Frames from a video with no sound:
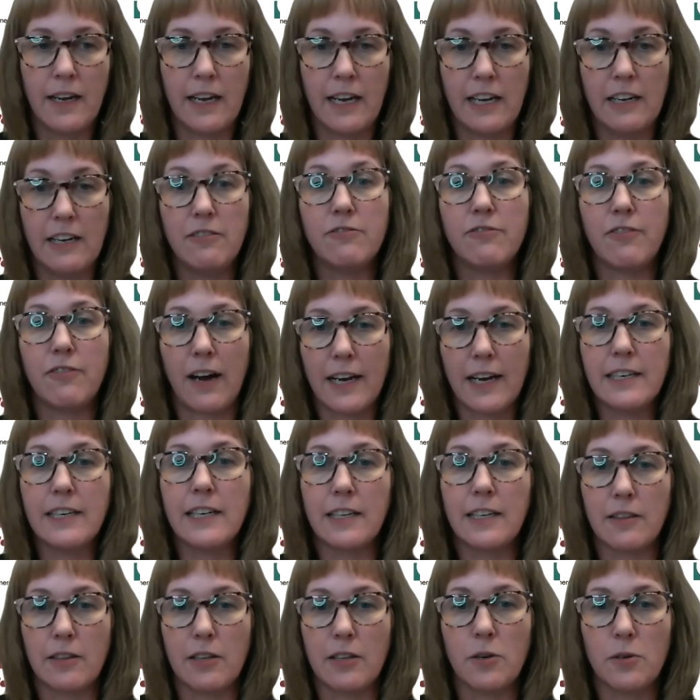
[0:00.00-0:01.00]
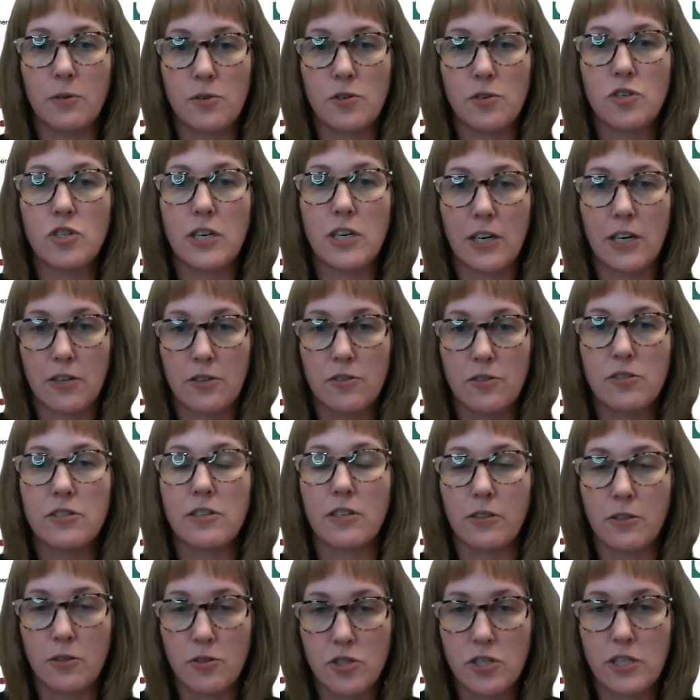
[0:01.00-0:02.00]
in finding those shared
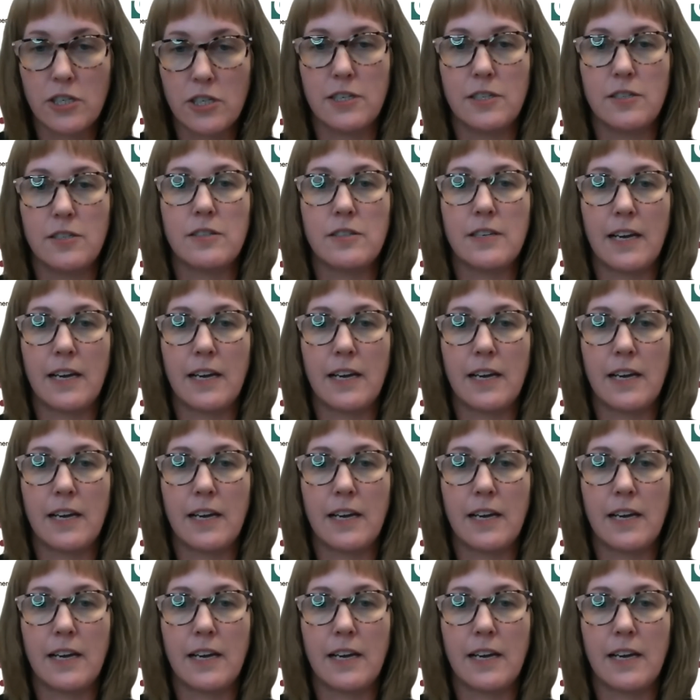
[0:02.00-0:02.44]
solutions